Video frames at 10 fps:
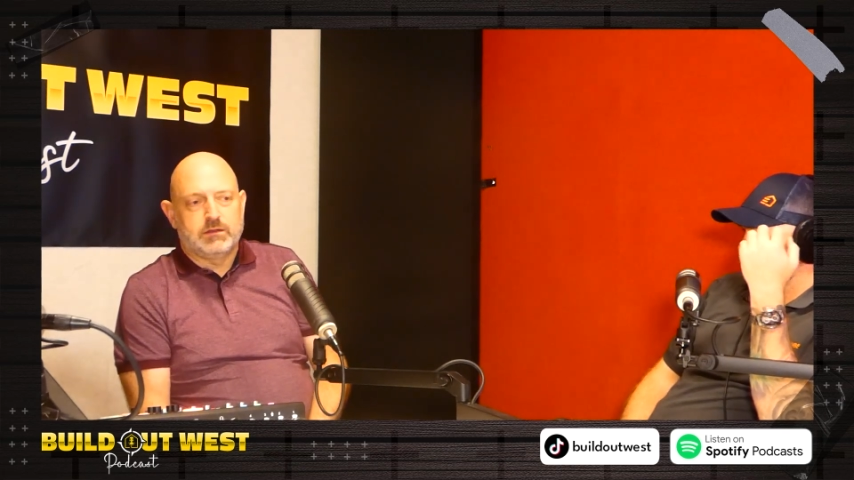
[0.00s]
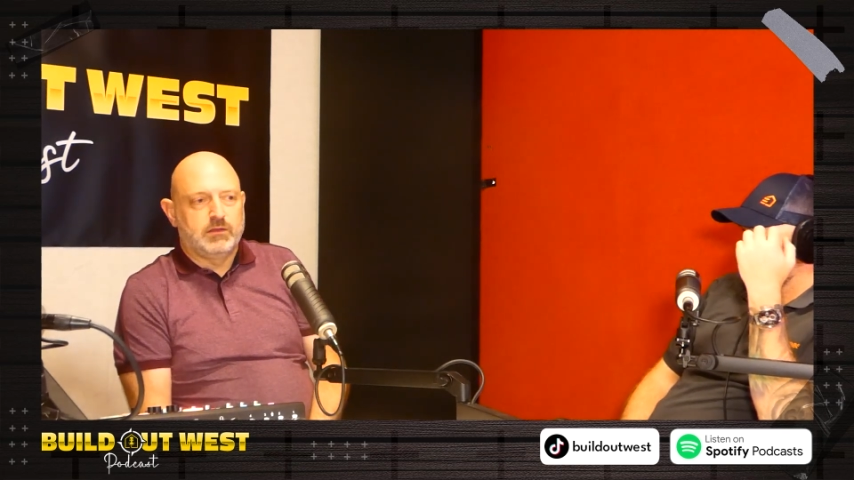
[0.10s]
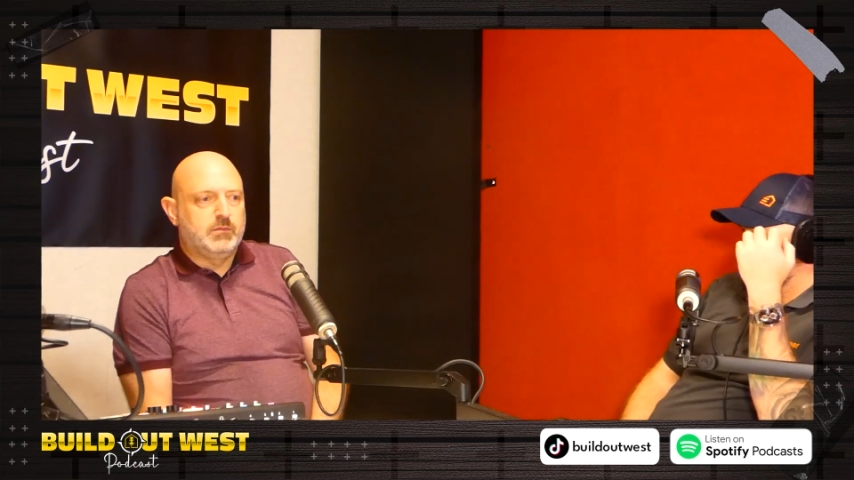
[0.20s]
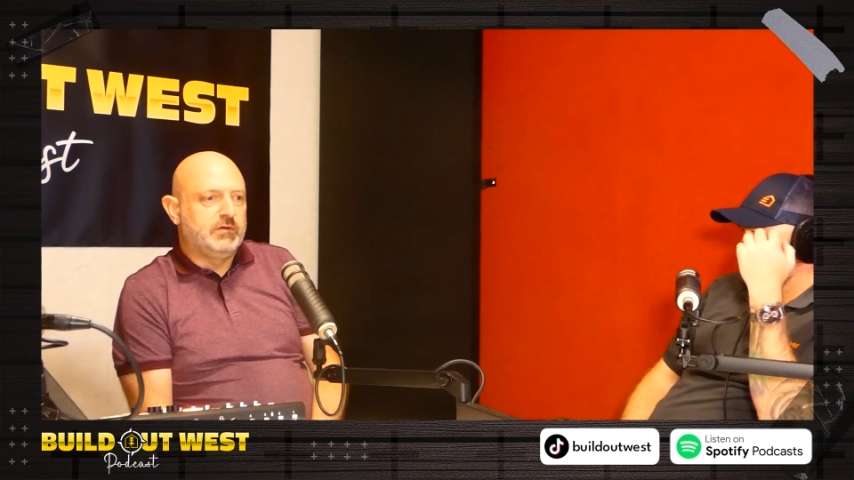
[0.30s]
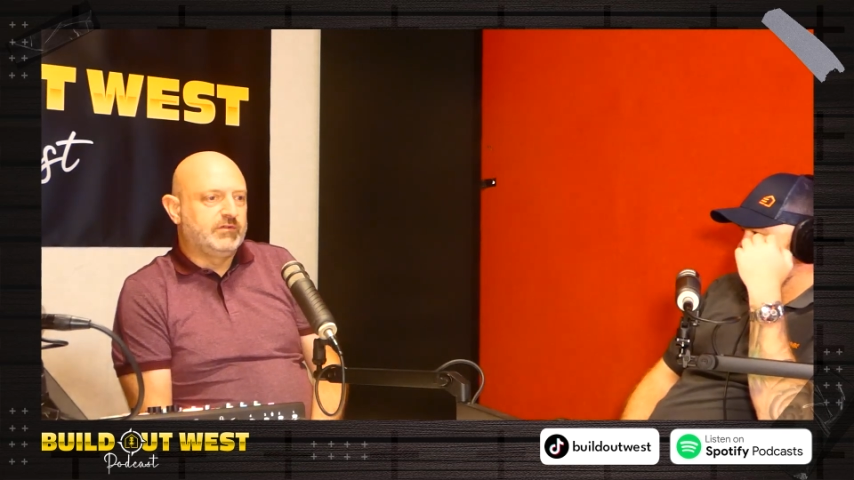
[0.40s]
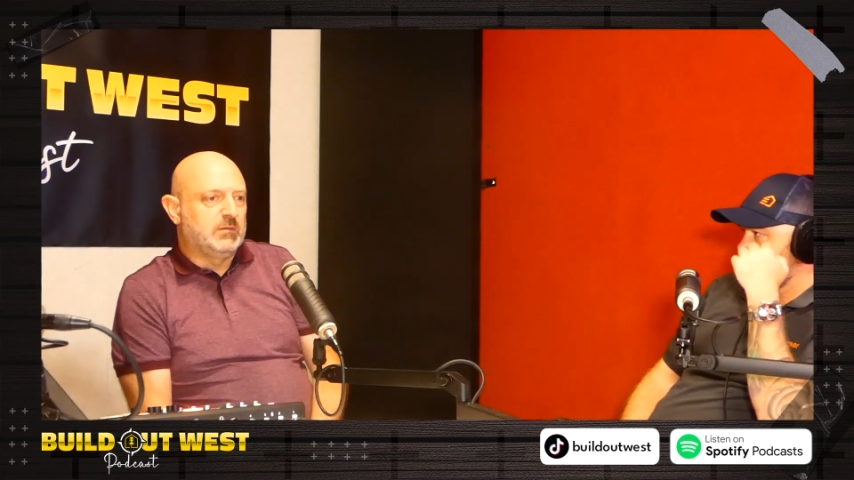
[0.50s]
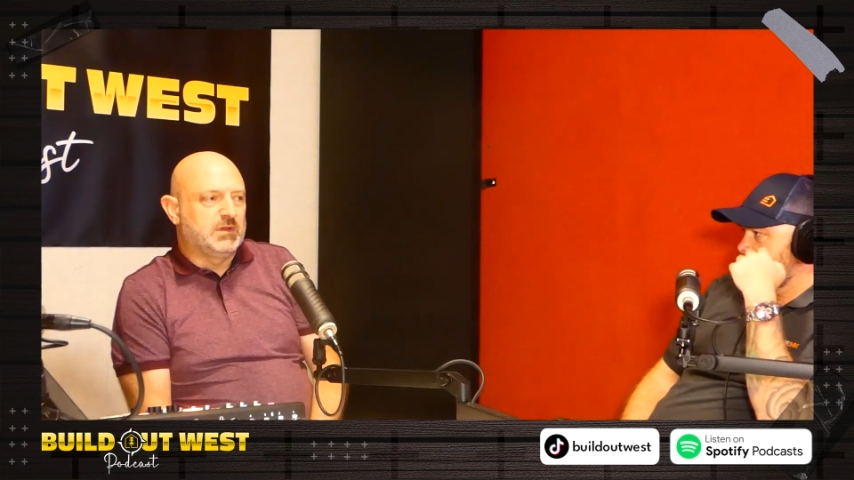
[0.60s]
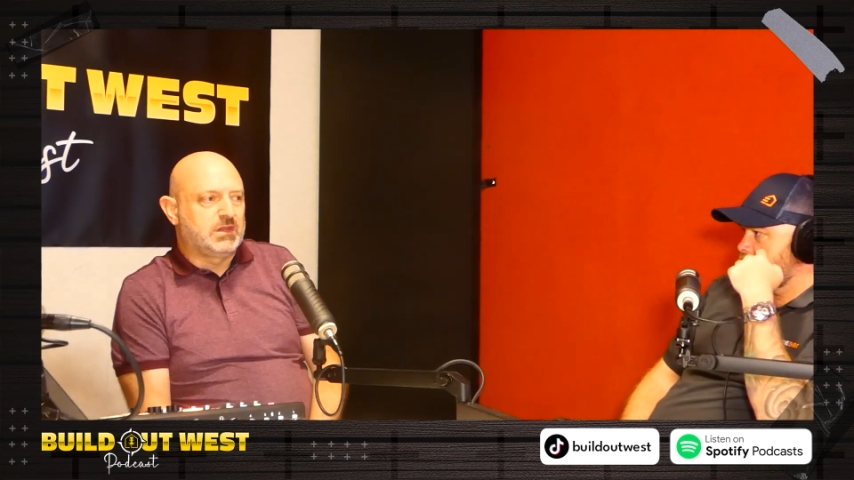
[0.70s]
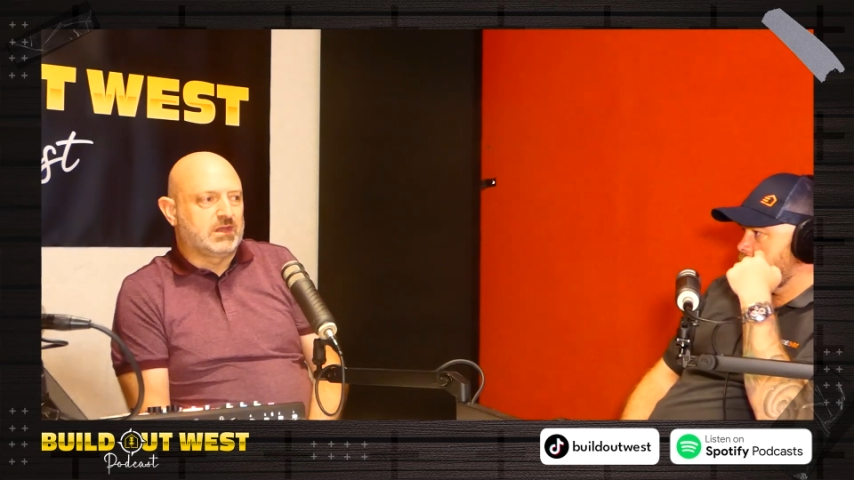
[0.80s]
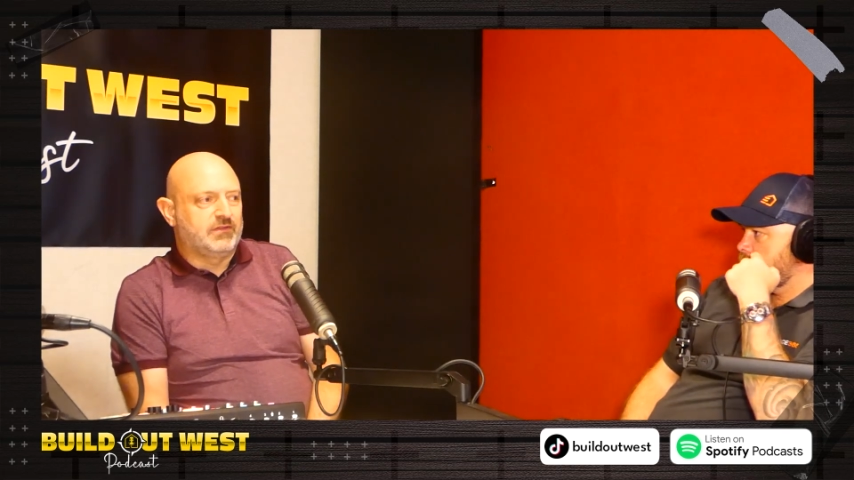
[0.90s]
so they moved up
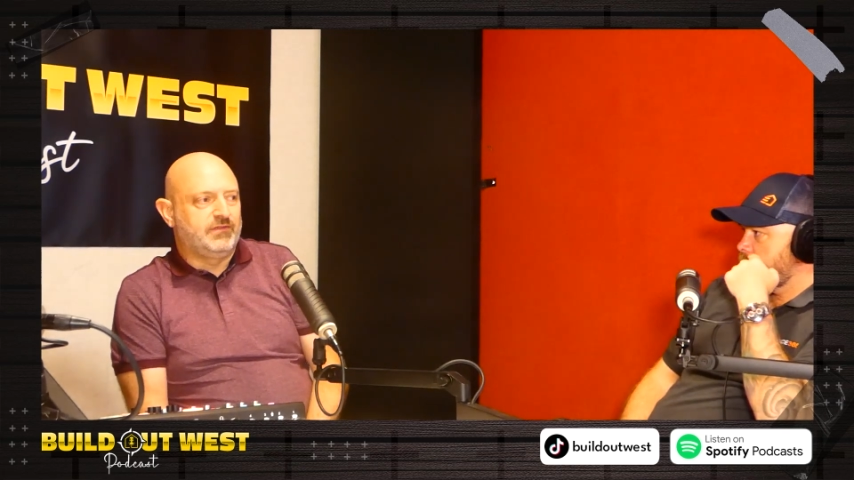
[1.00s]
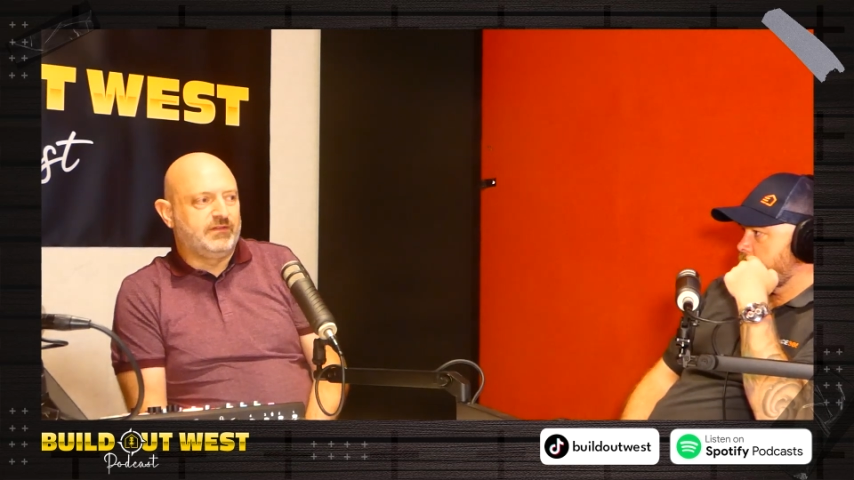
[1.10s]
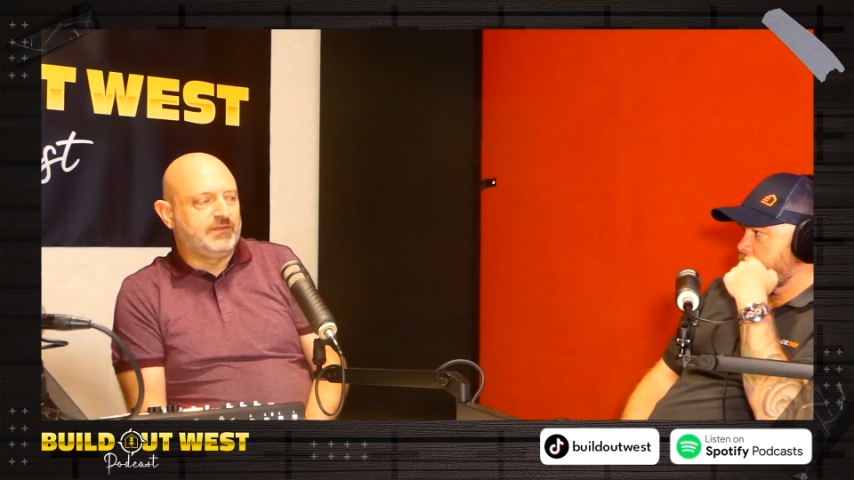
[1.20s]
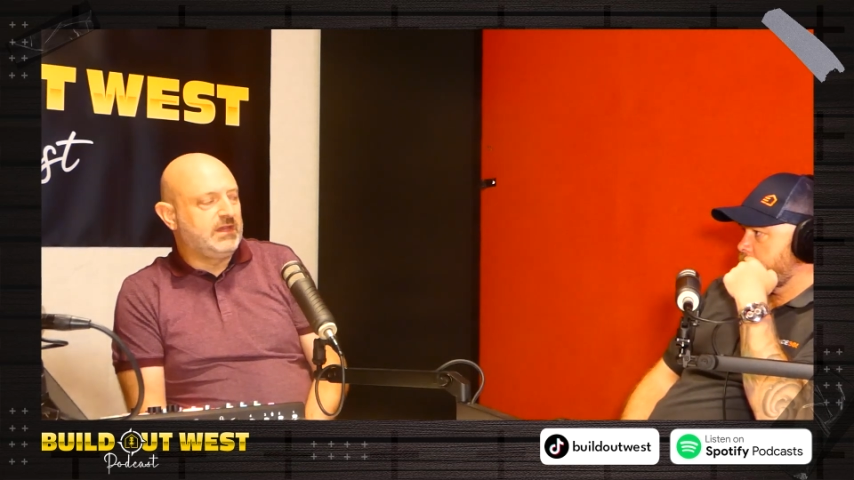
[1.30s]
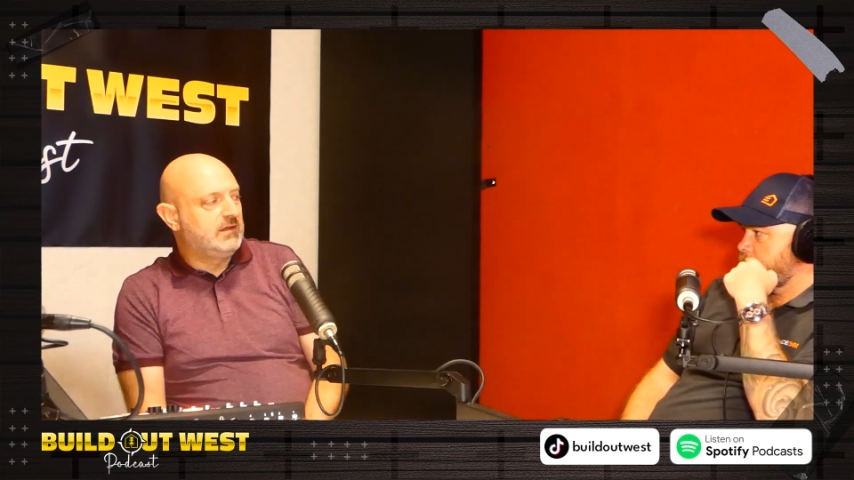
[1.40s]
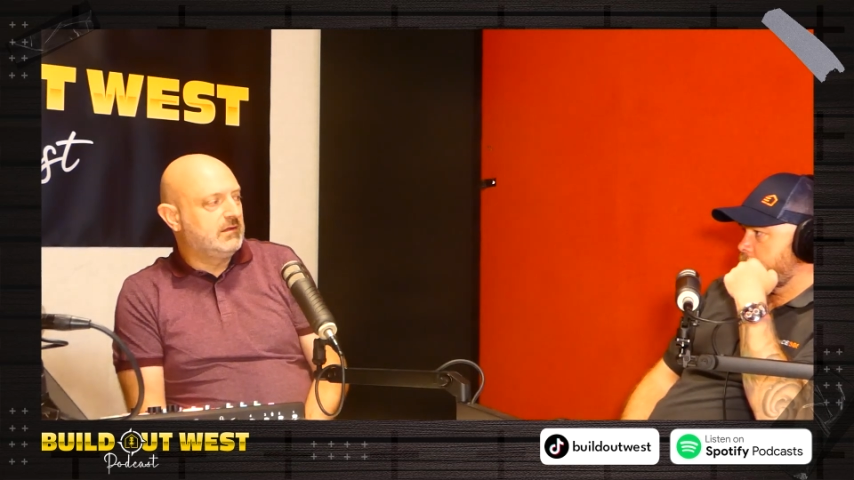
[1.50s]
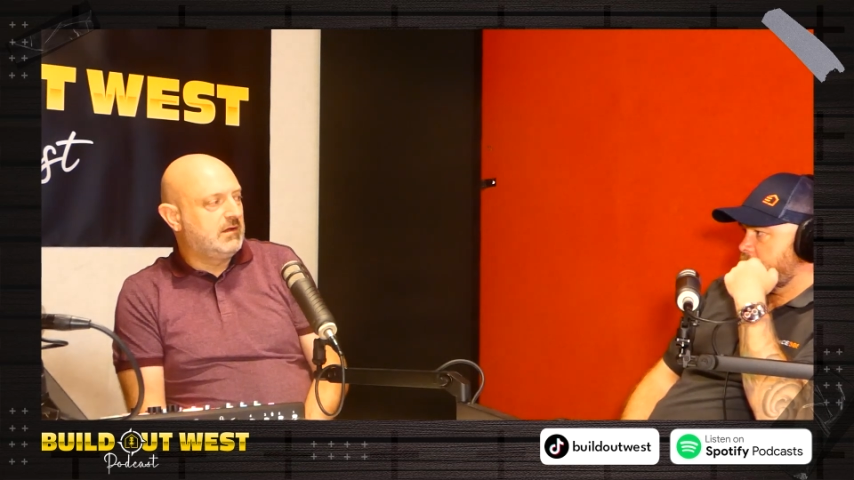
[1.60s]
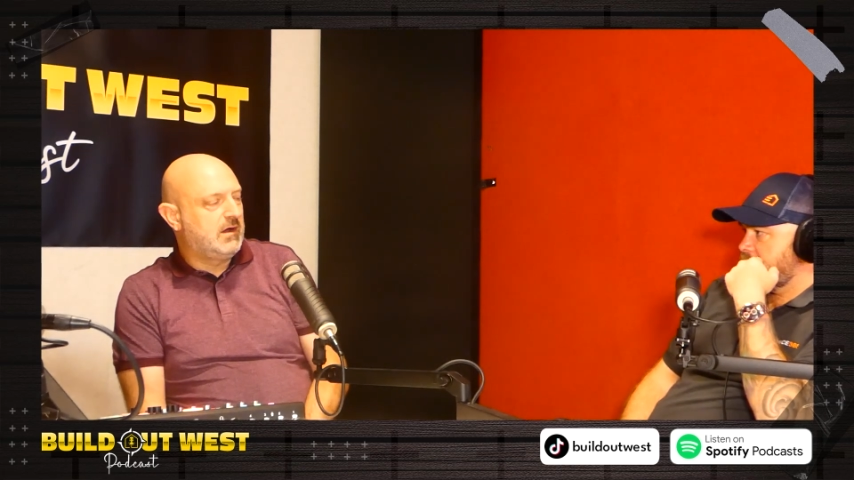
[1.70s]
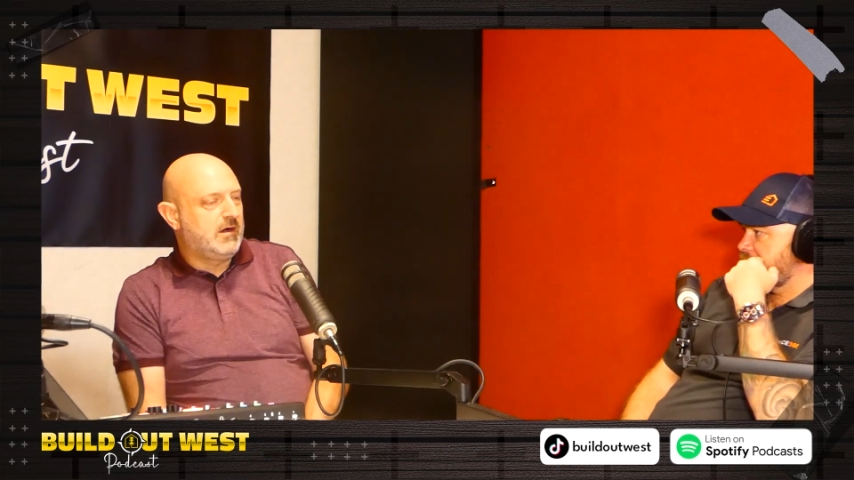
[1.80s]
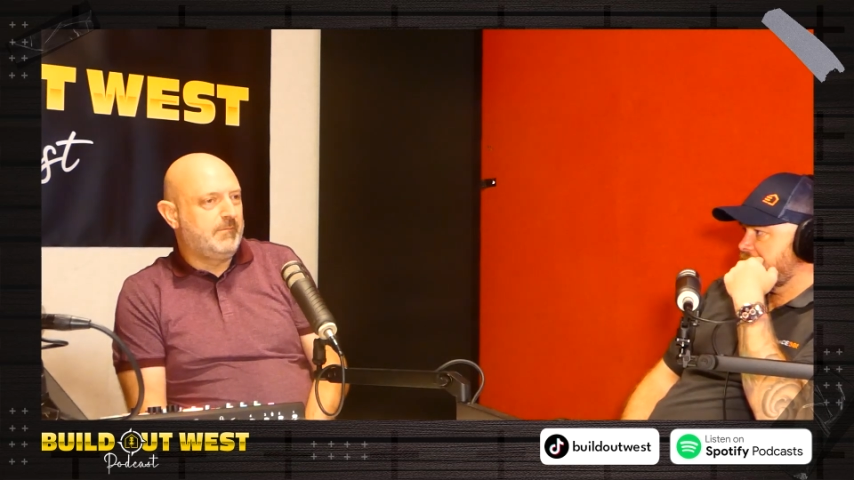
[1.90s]
to 650.
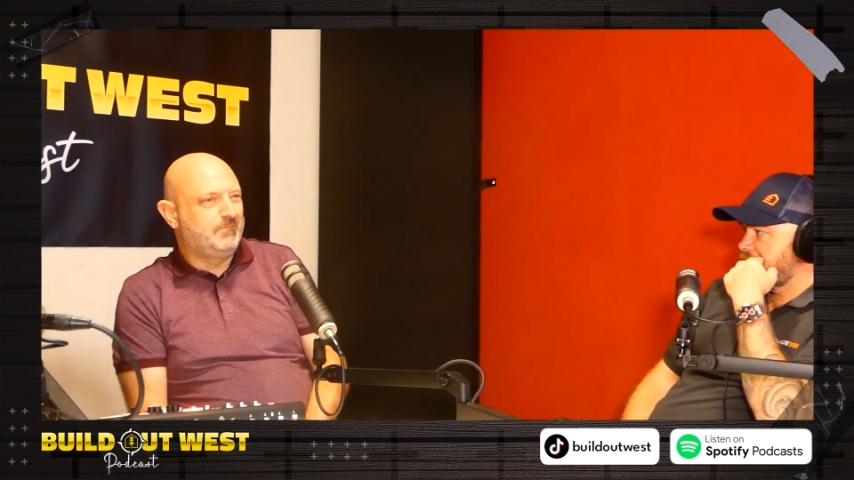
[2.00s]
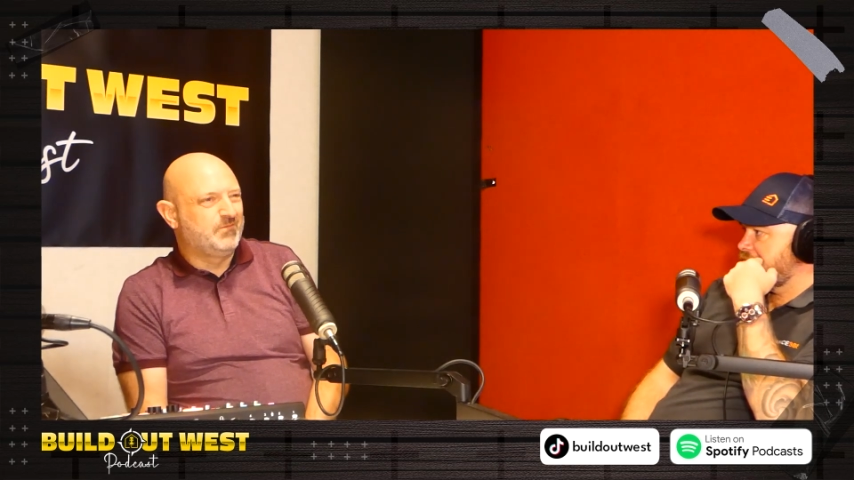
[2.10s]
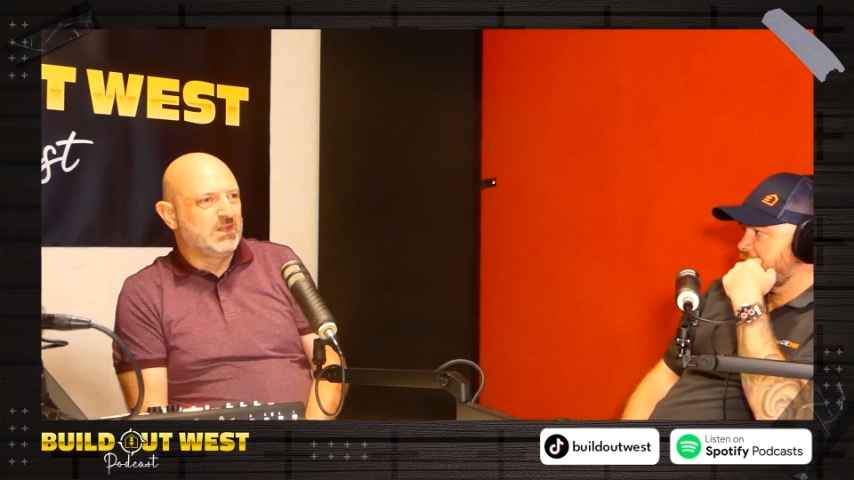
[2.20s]
And